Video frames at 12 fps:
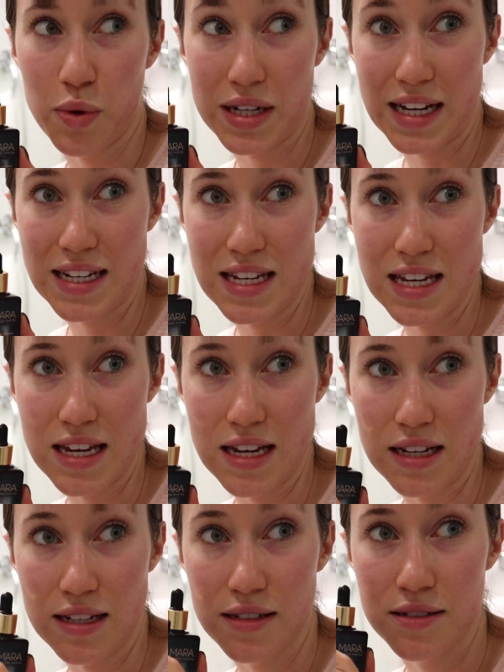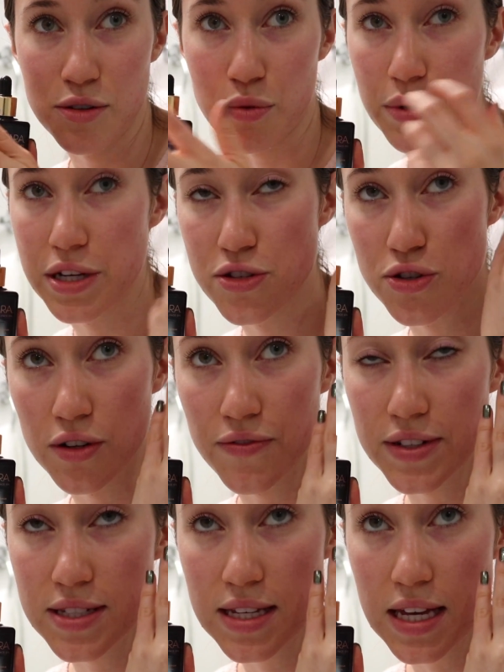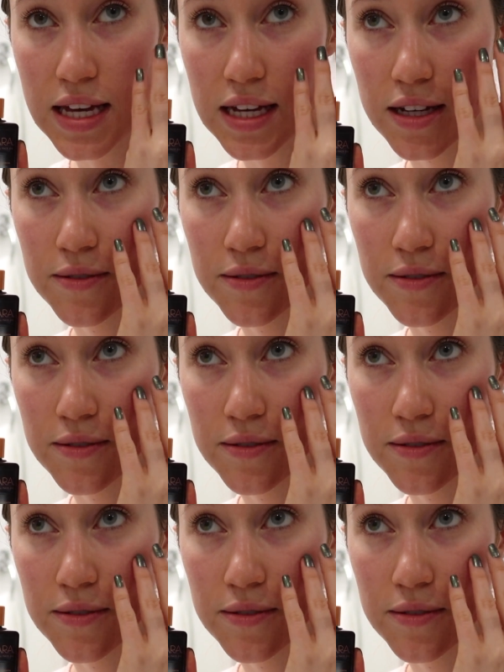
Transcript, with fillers: when I need resurfacing